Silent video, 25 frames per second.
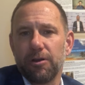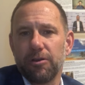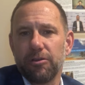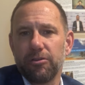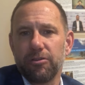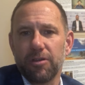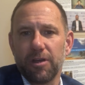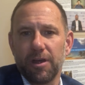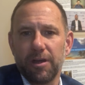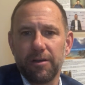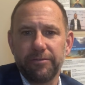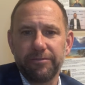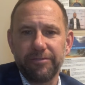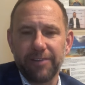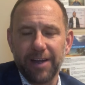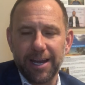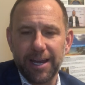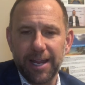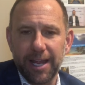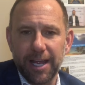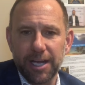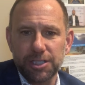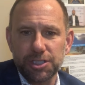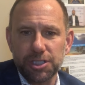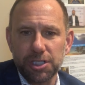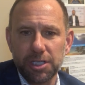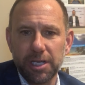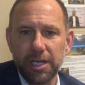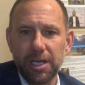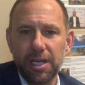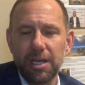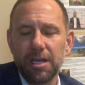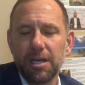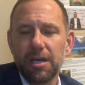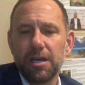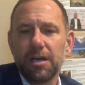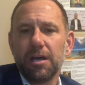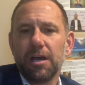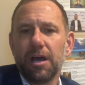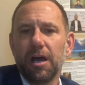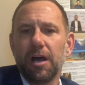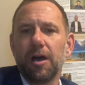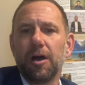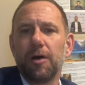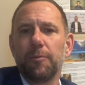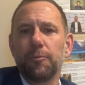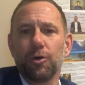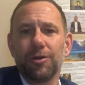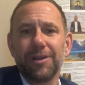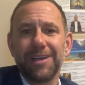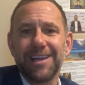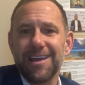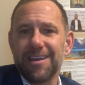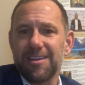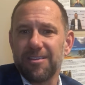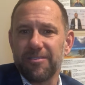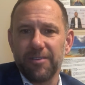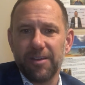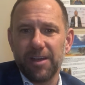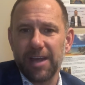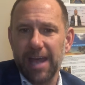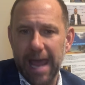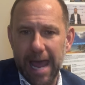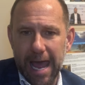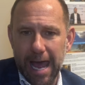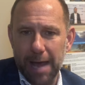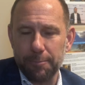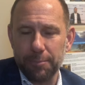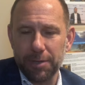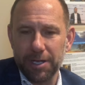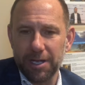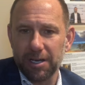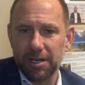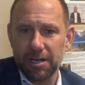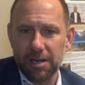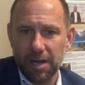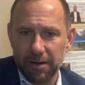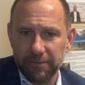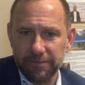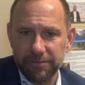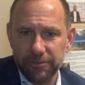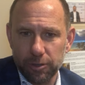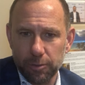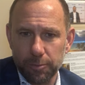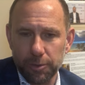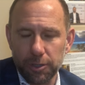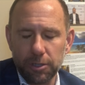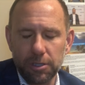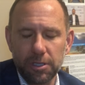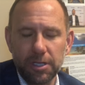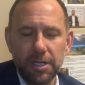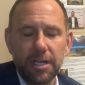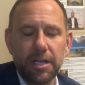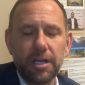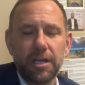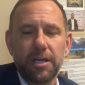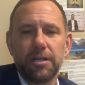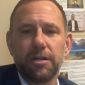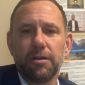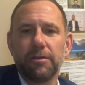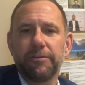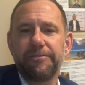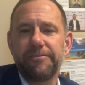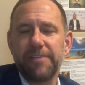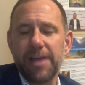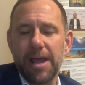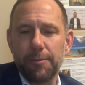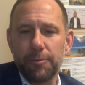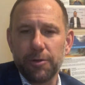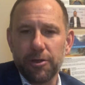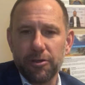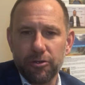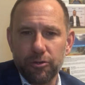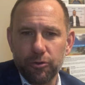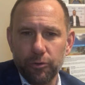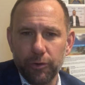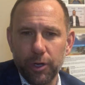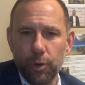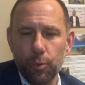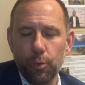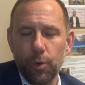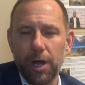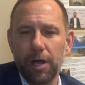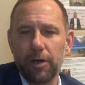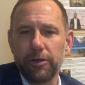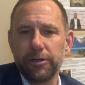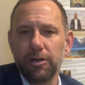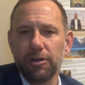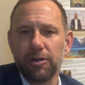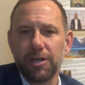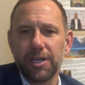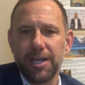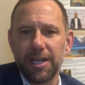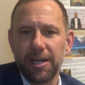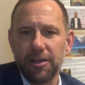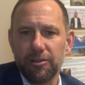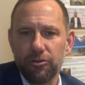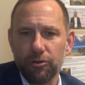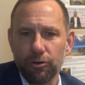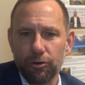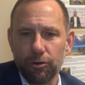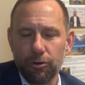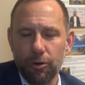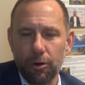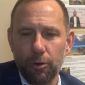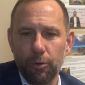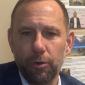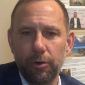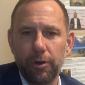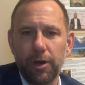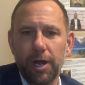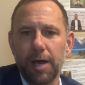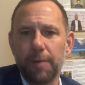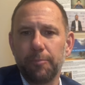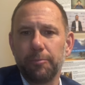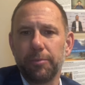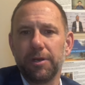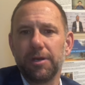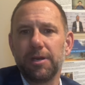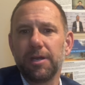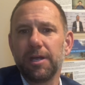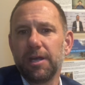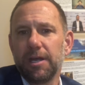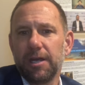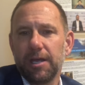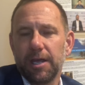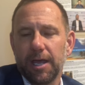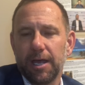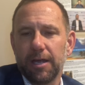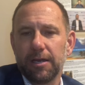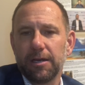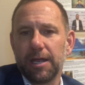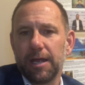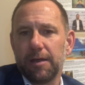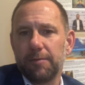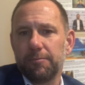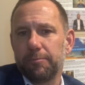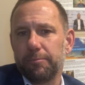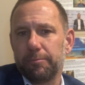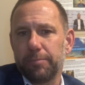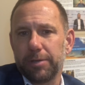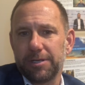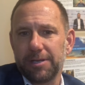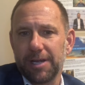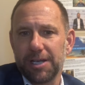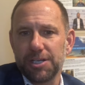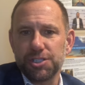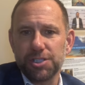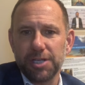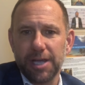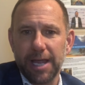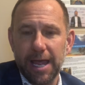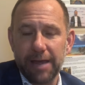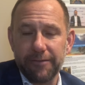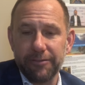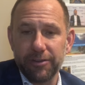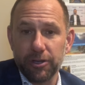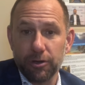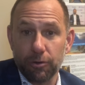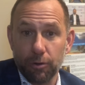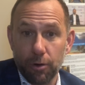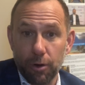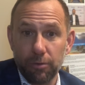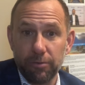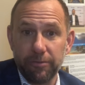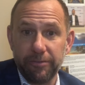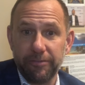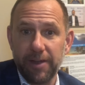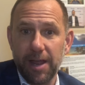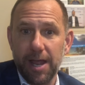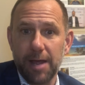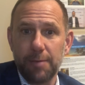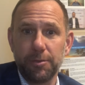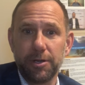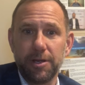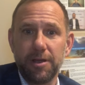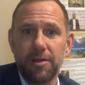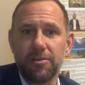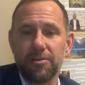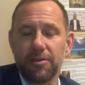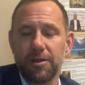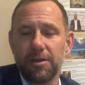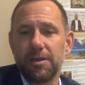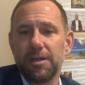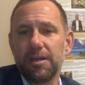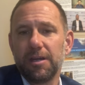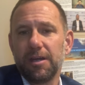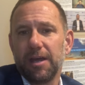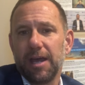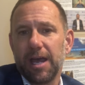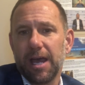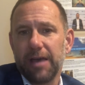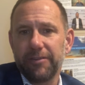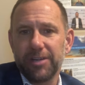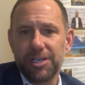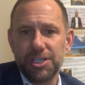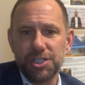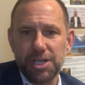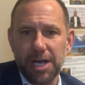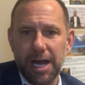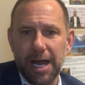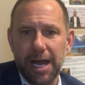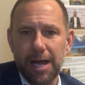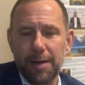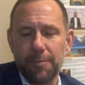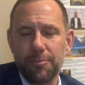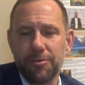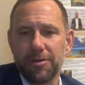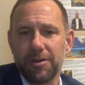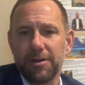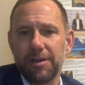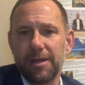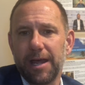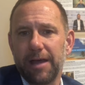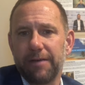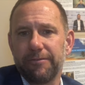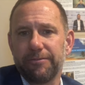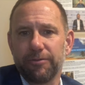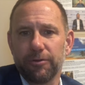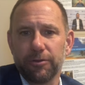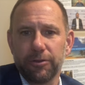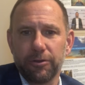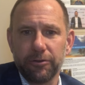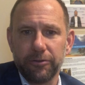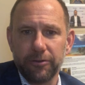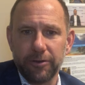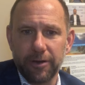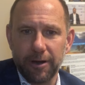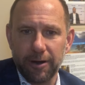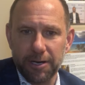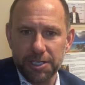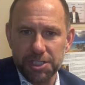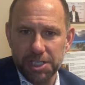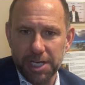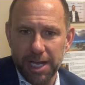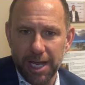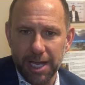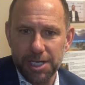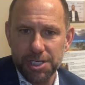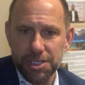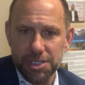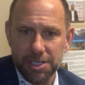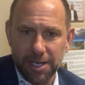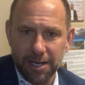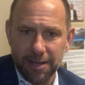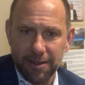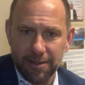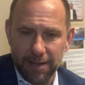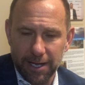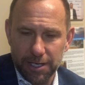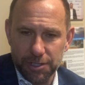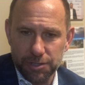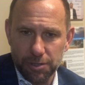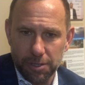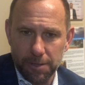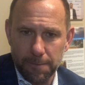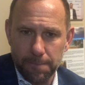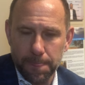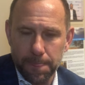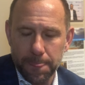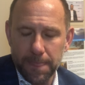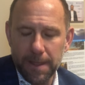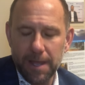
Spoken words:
as financially, or at least happy and comfortable. Your family is doing well. Your kids are growing up and potentially having their own families and having jobs and furthering their education, etc.